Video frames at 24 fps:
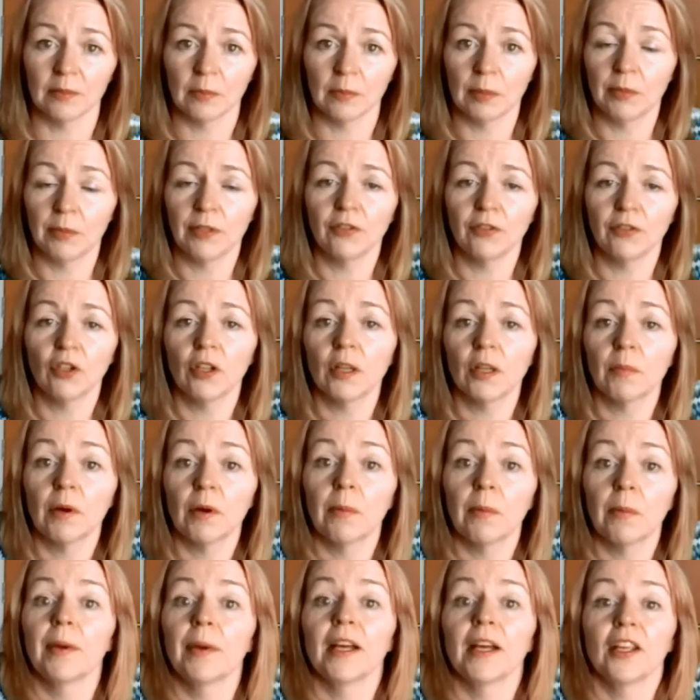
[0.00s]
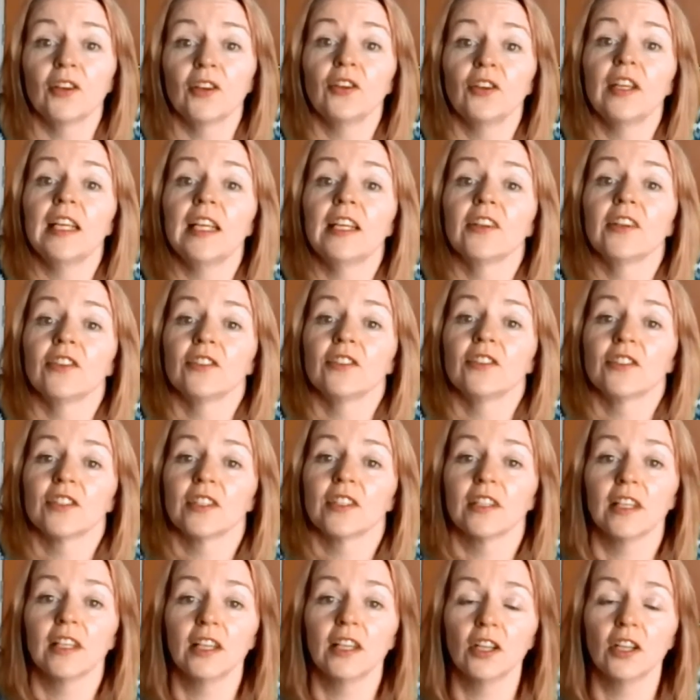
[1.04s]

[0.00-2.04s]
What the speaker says: maybe you've got them up by your ears.